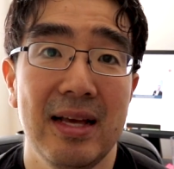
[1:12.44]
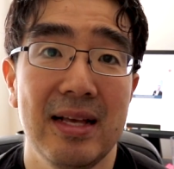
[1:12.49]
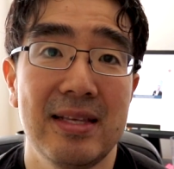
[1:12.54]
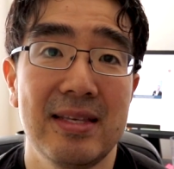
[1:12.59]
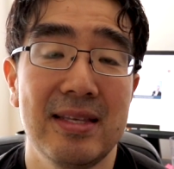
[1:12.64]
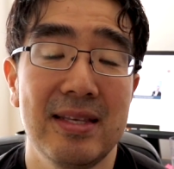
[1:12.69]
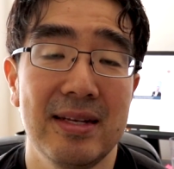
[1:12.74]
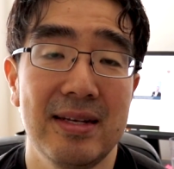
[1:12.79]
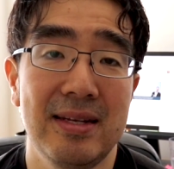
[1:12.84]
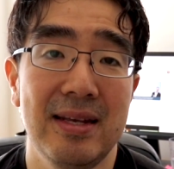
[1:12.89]

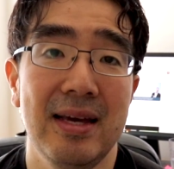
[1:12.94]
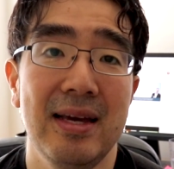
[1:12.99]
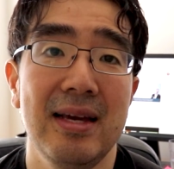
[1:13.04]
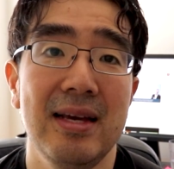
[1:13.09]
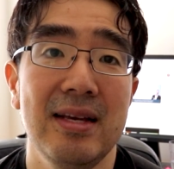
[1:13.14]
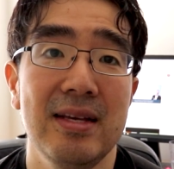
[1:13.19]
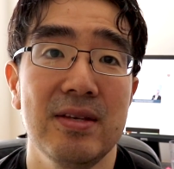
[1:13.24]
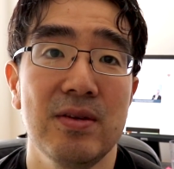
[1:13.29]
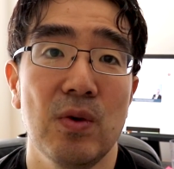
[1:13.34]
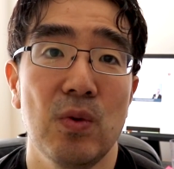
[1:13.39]
It's the
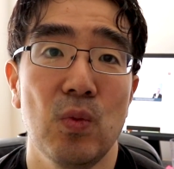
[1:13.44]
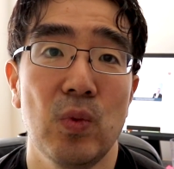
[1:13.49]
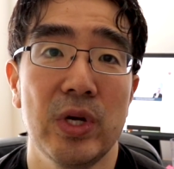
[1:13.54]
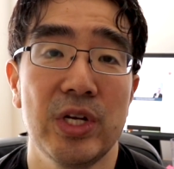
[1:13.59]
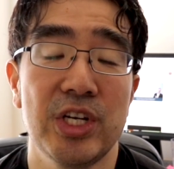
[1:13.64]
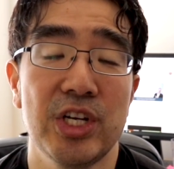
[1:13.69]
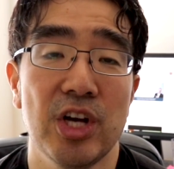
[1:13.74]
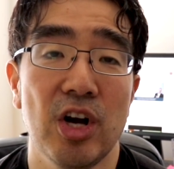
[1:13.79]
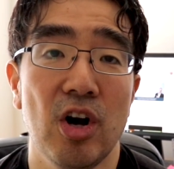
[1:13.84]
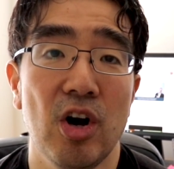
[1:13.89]
days
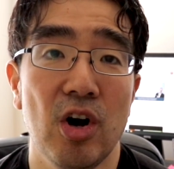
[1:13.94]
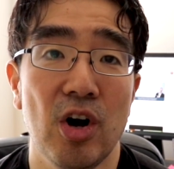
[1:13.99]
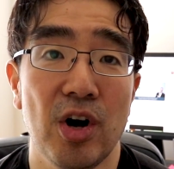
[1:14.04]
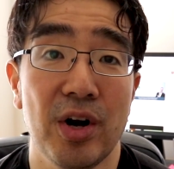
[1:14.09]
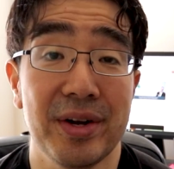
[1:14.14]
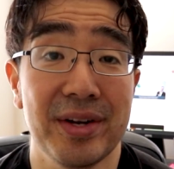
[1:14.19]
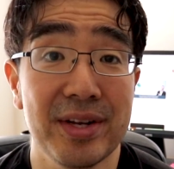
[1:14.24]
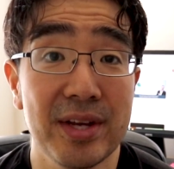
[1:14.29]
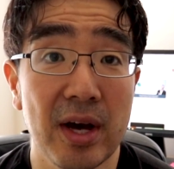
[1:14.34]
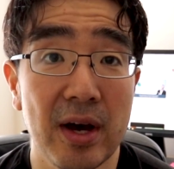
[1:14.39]
which
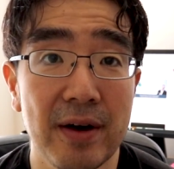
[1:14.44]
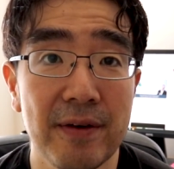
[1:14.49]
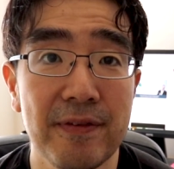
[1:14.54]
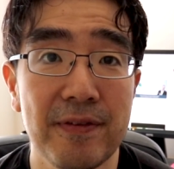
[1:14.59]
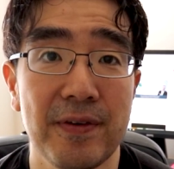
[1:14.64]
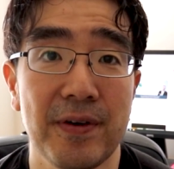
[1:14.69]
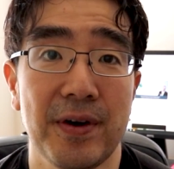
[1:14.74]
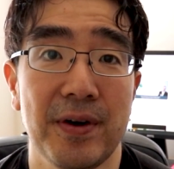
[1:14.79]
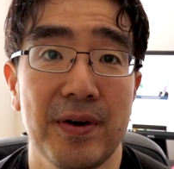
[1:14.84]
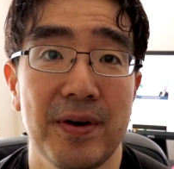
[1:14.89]
are
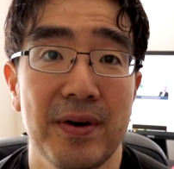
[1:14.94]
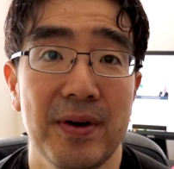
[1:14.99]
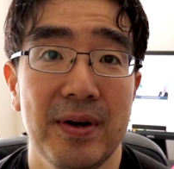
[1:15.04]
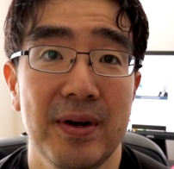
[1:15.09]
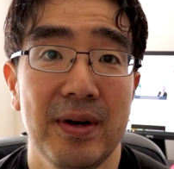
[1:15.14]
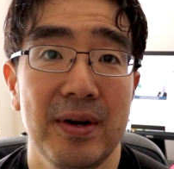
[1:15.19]
tougher,